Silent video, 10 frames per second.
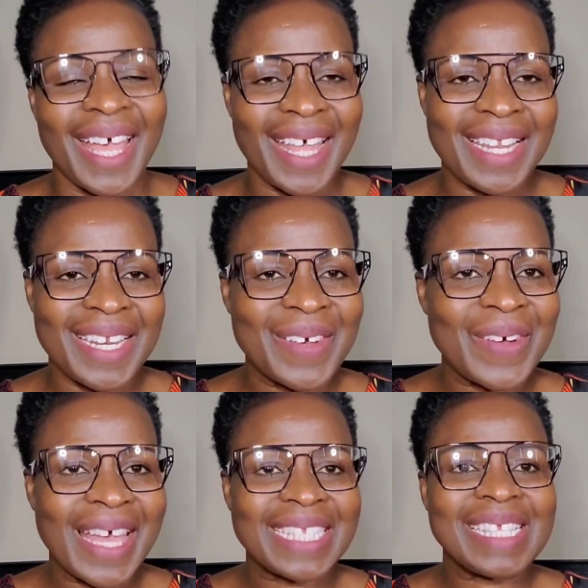Hello
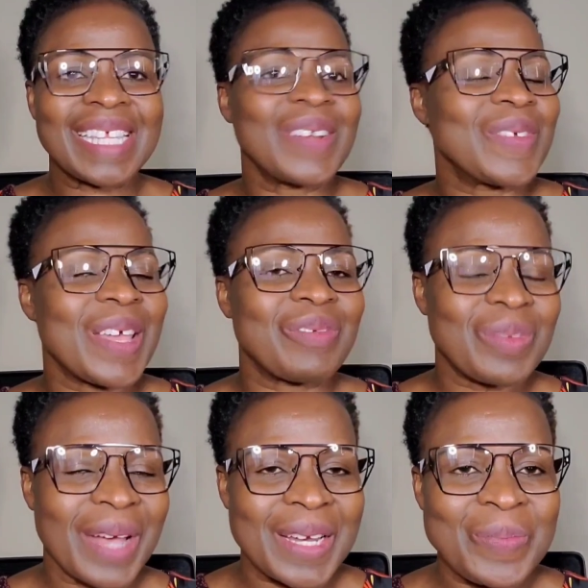and salut
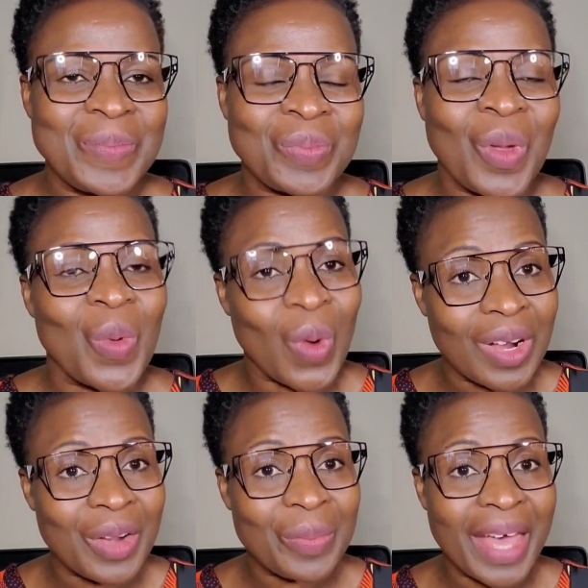everybody.
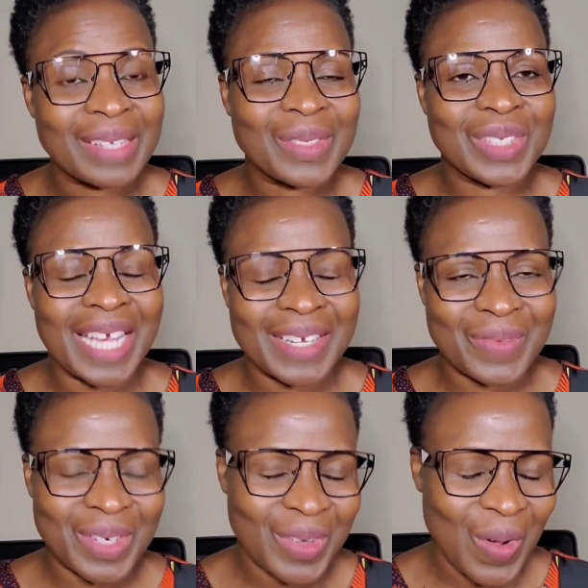Welcome back to
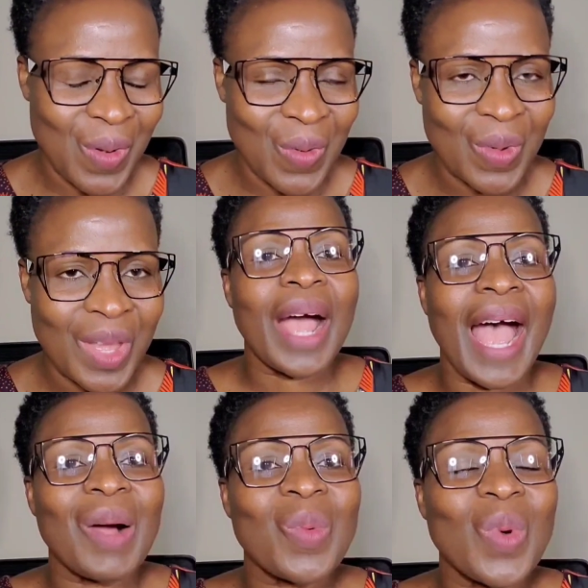Chatting with Nicole.
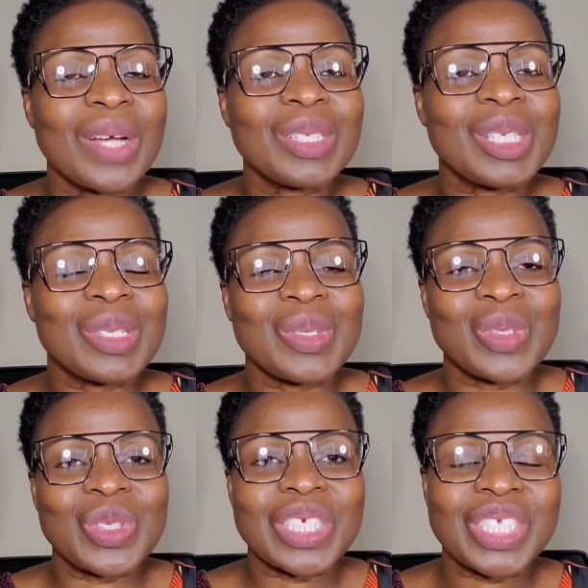I want
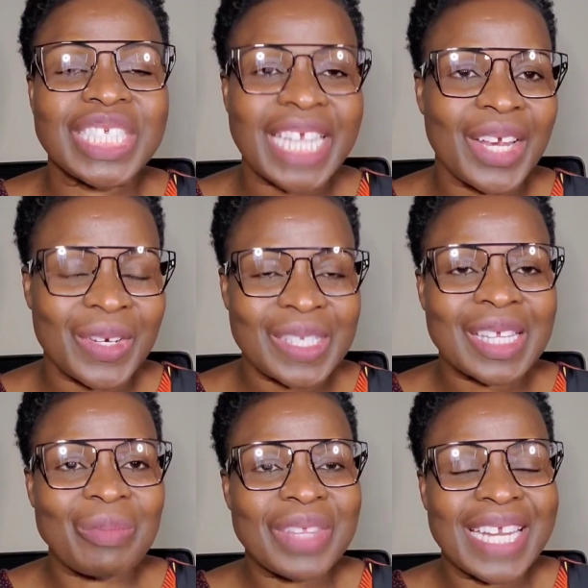to share
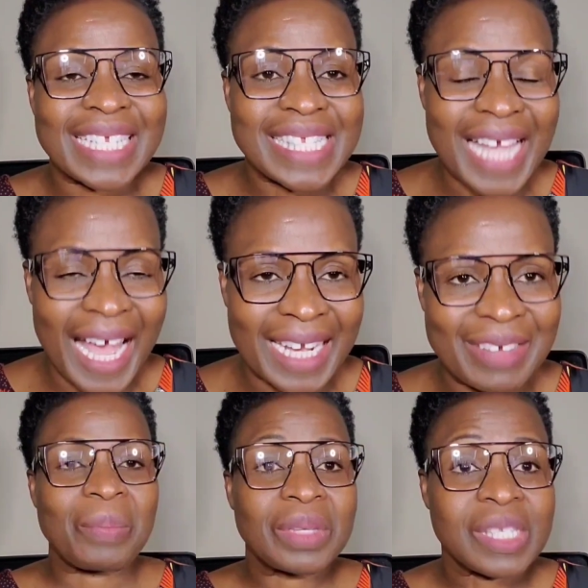something
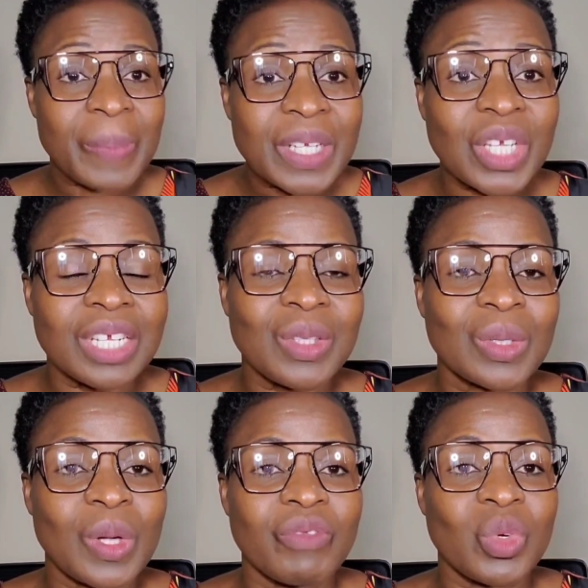exciting, especially
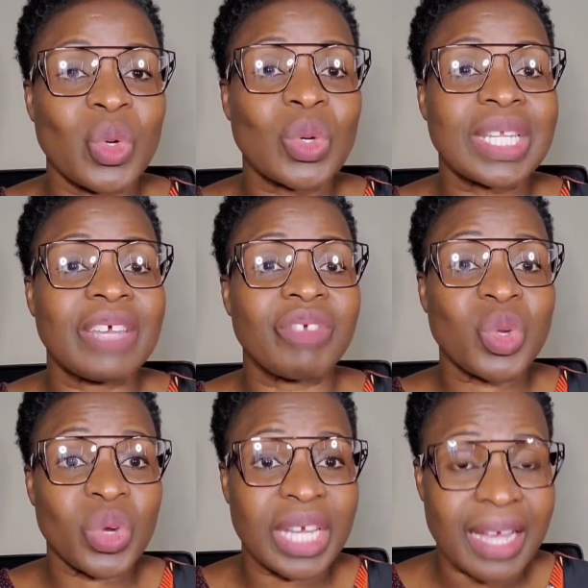those of you who live
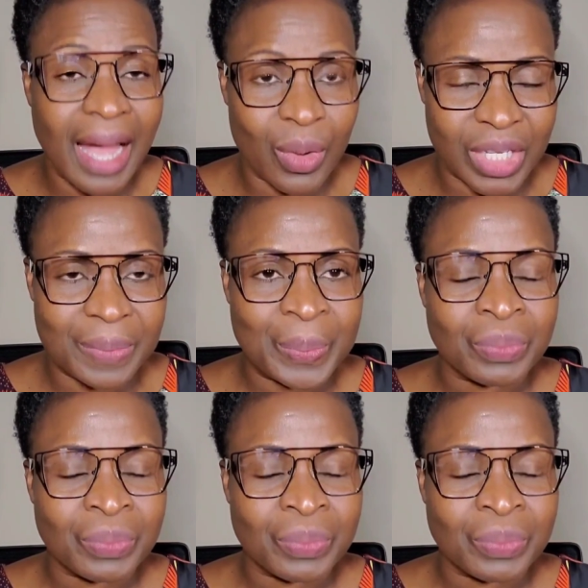in Gwinnett County.